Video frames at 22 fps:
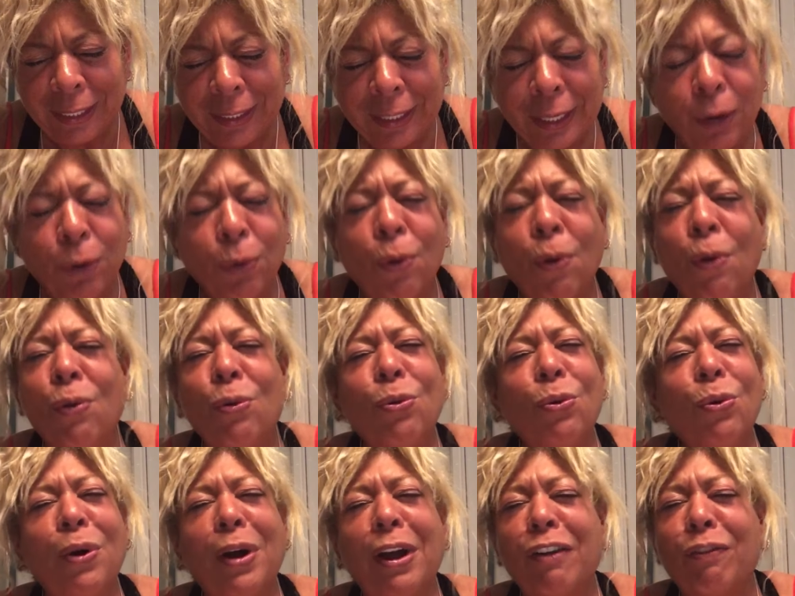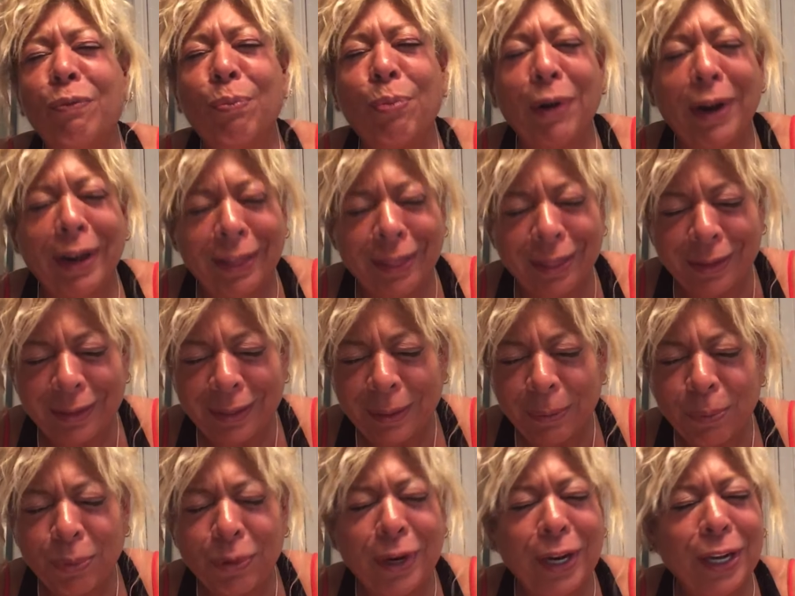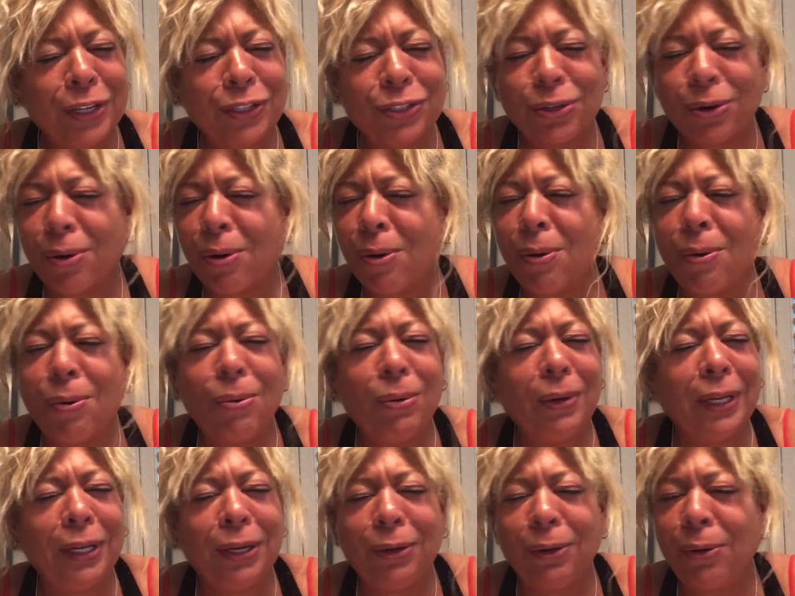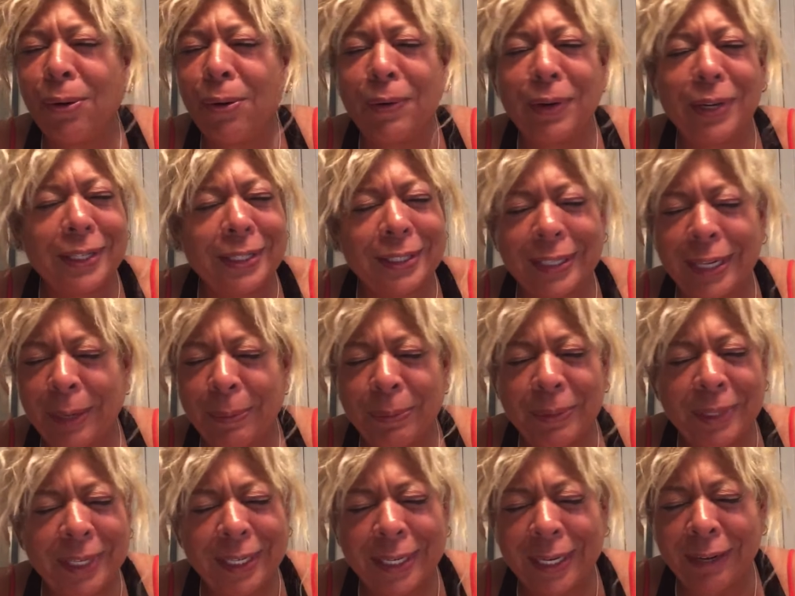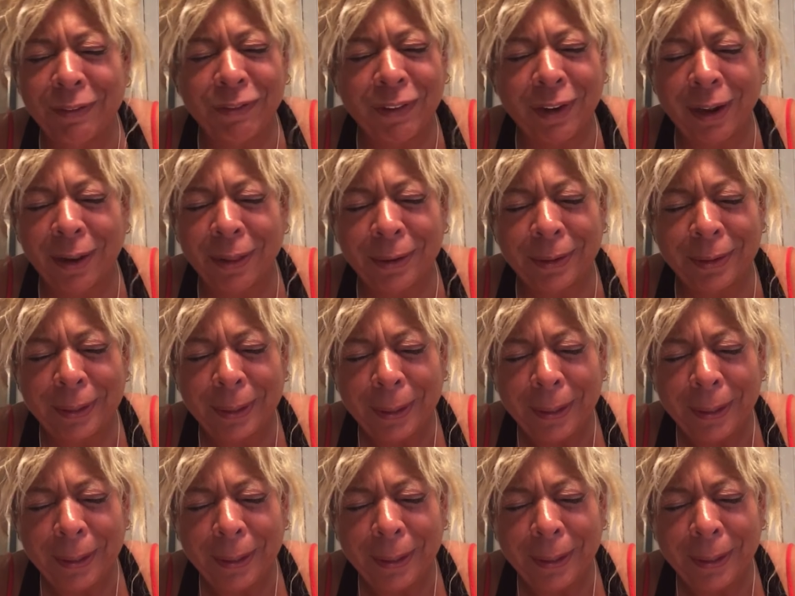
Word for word: Let all who have breath praise your holy, glorious name today, Father.